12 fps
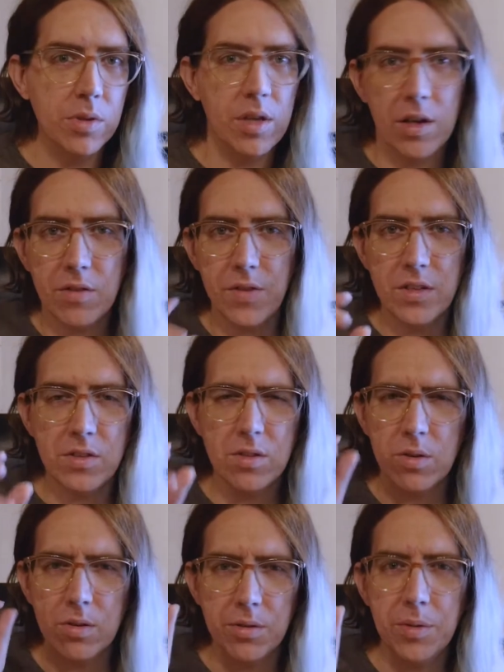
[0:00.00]
The interfaces
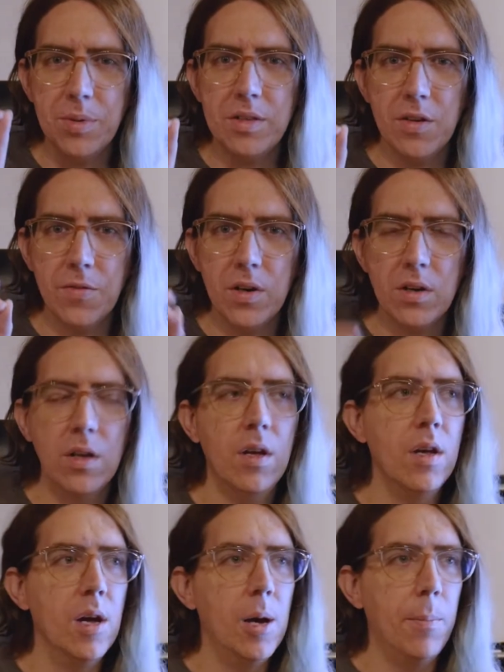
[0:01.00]
are a little bit different,
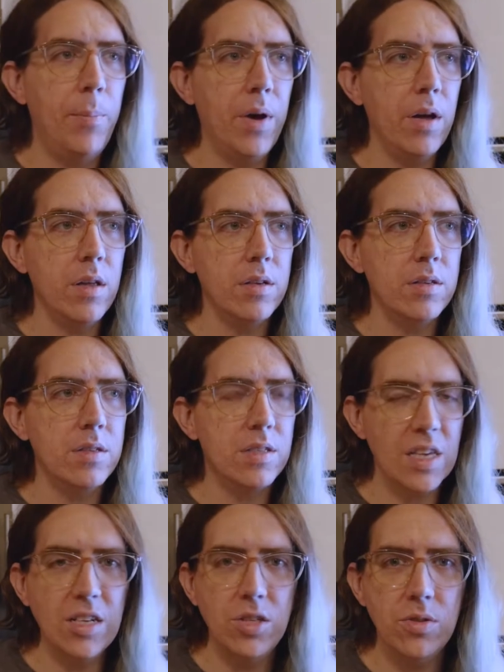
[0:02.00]
but
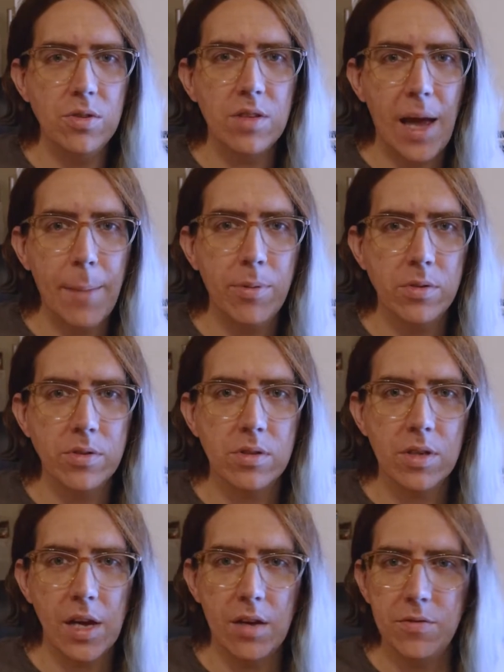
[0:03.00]
Sketch uses
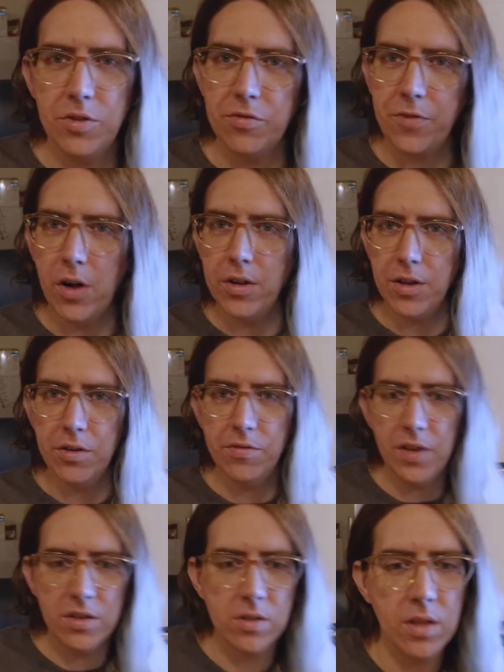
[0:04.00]
Apple's kind of default
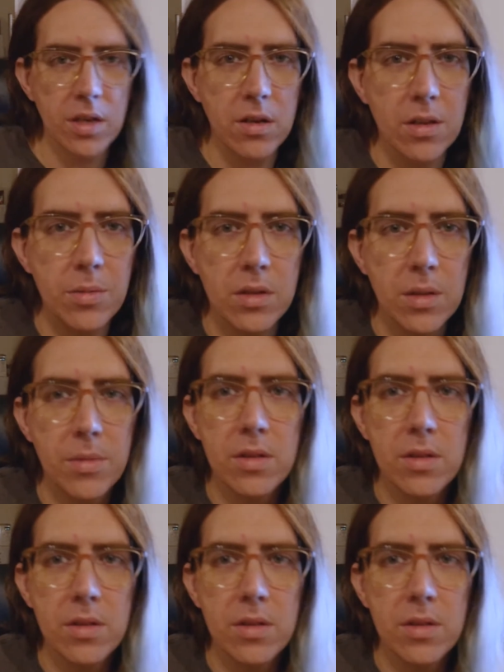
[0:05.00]
interface. So like here, let me